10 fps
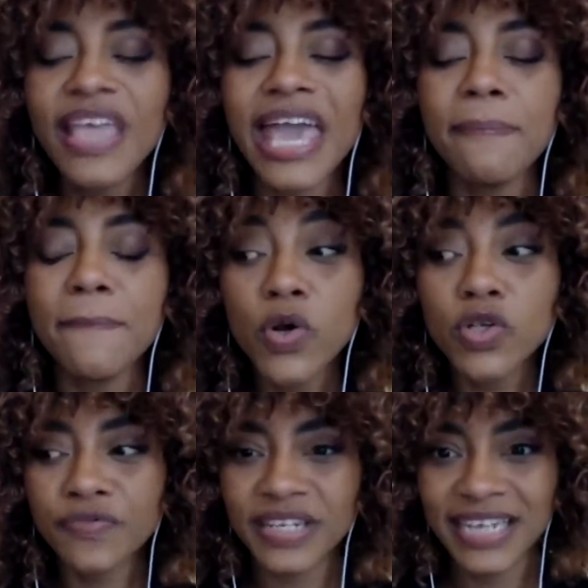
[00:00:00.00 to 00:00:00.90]
And
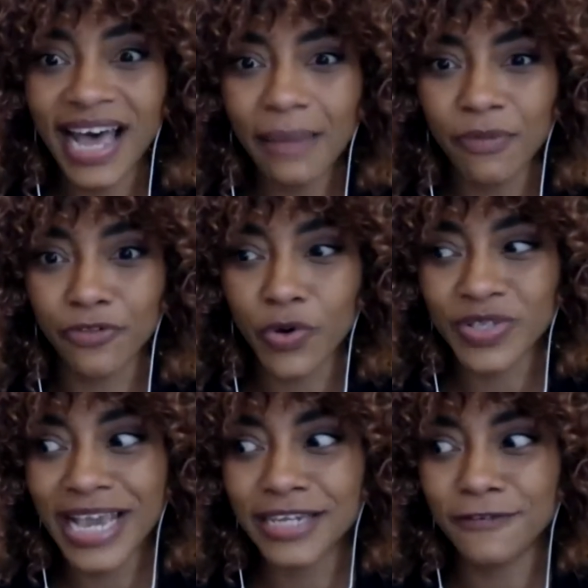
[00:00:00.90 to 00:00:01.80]
most of the time of
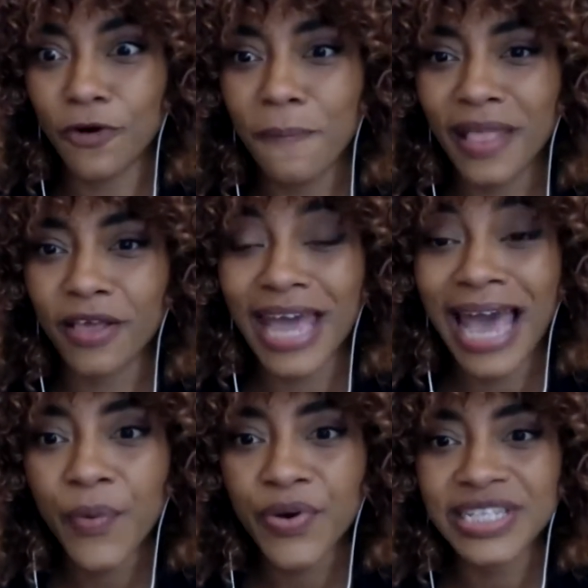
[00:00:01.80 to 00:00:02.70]
those 84 million
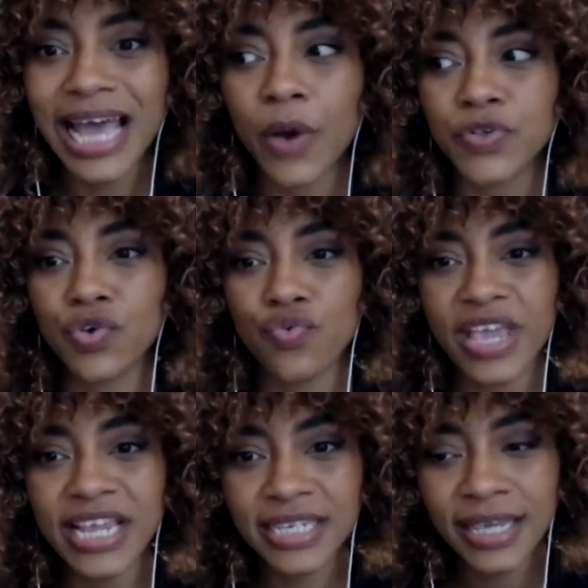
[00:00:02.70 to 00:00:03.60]
hours, I was
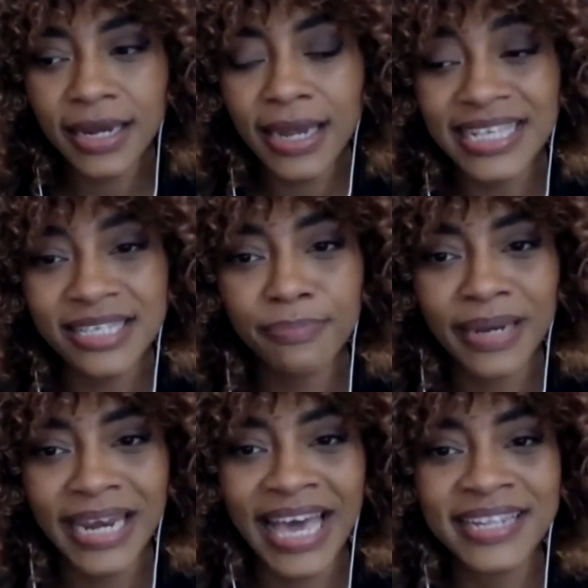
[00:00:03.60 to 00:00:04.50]
creating lesson
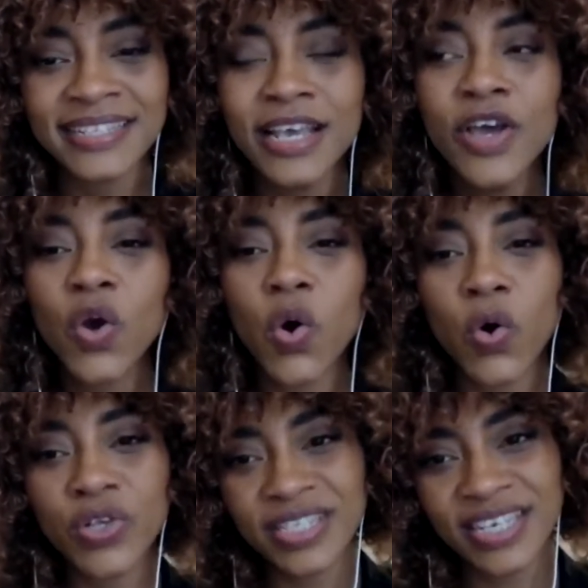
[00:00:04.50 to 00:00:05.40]
plans,
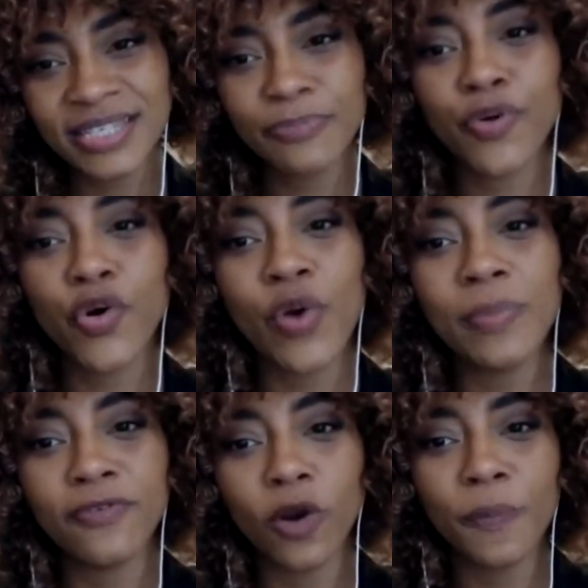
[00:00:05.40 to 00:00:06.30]
courses,
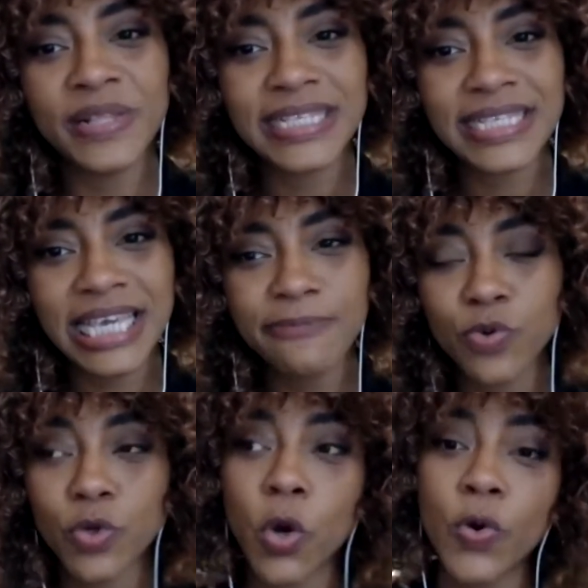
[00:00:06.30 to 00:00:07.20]
program development schemes.
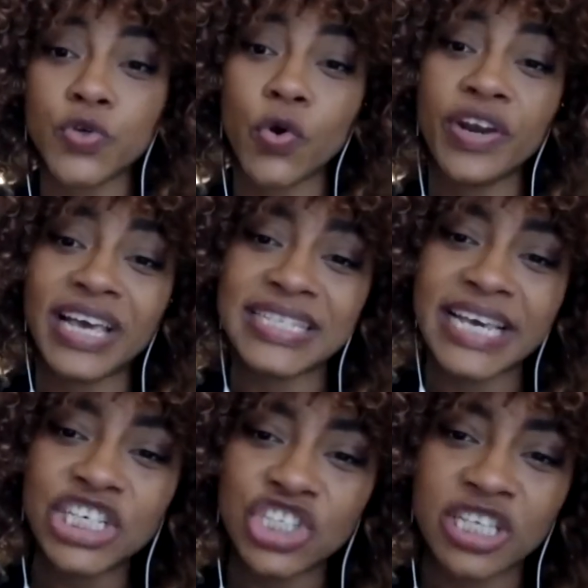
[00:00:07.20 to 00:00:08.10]
We'd go into
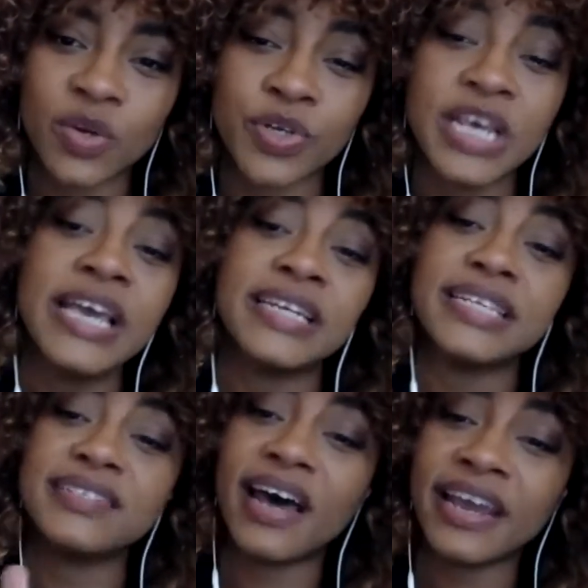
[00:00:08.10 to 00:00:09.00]
organizations and would
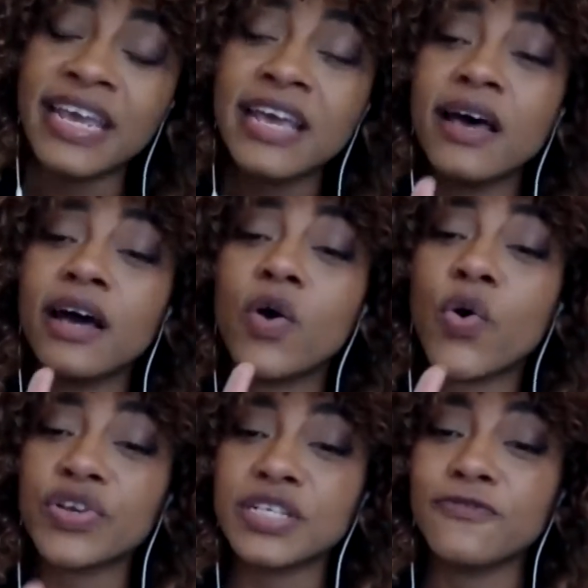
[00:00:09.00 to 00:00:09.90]
design
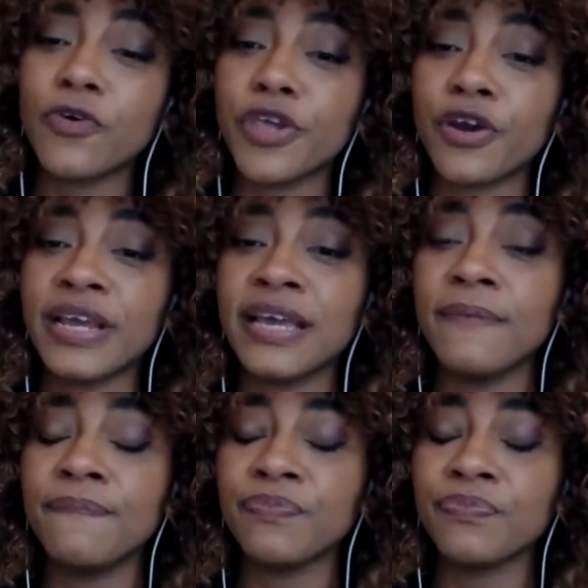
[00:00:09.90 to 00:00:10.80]
courses for
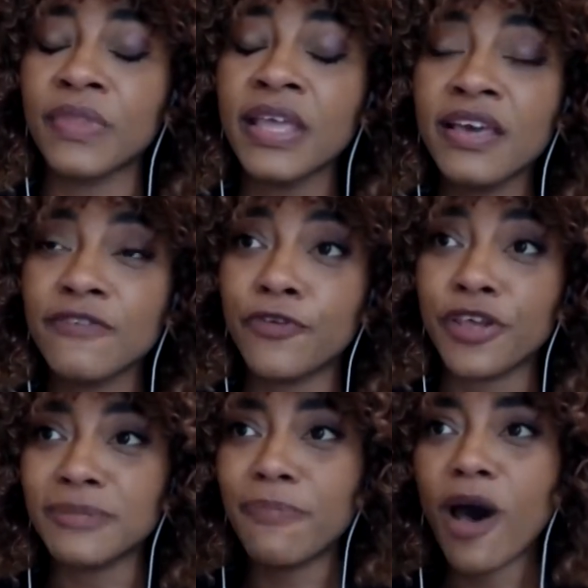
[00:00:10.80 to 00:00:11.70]

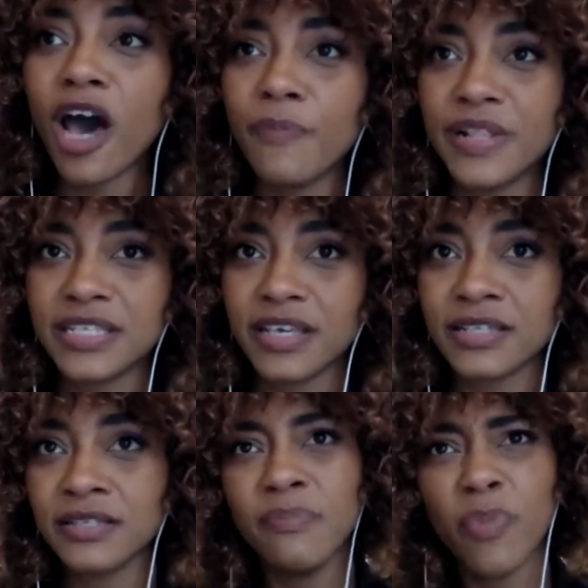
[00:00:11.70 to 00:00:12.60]
their departments,
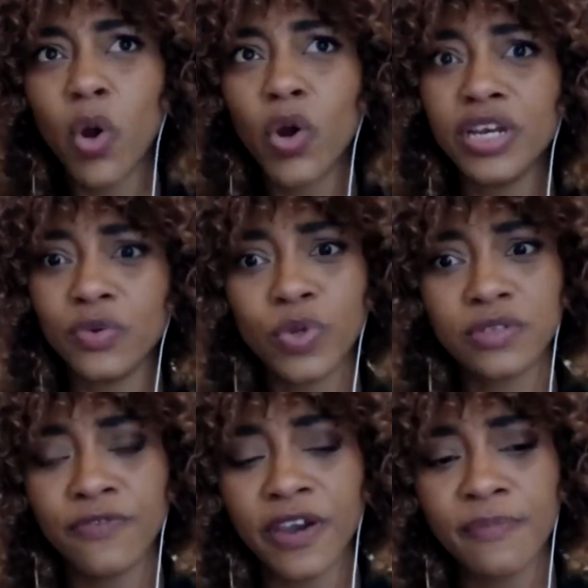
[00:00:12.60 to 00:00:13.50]
because Poland was
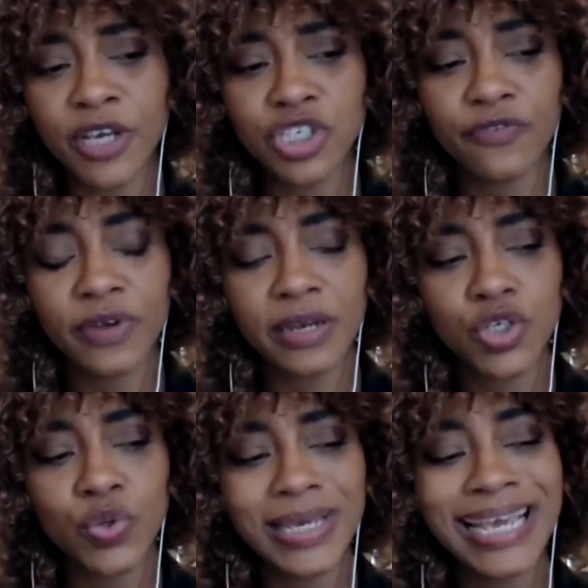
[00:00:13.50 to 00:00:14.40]
very much
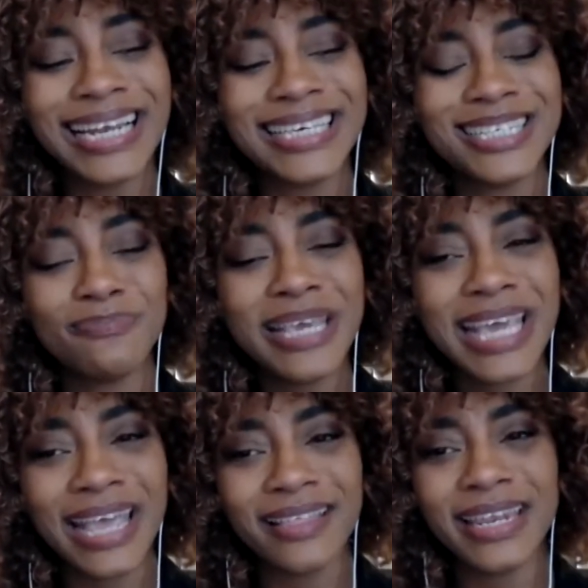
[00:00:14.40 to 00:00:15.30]
into English
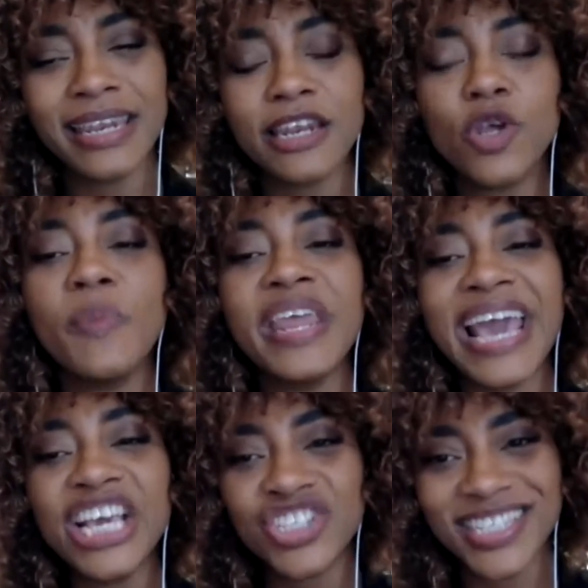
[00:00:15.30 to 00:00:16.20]
speaking. They needed
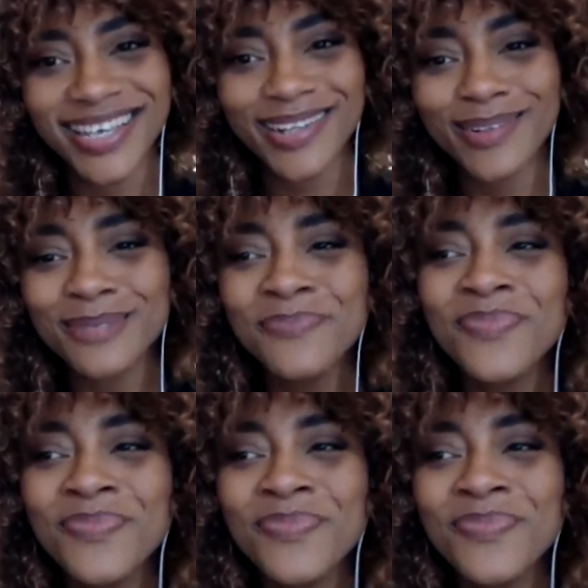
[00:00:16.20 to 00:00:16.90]
communication skills.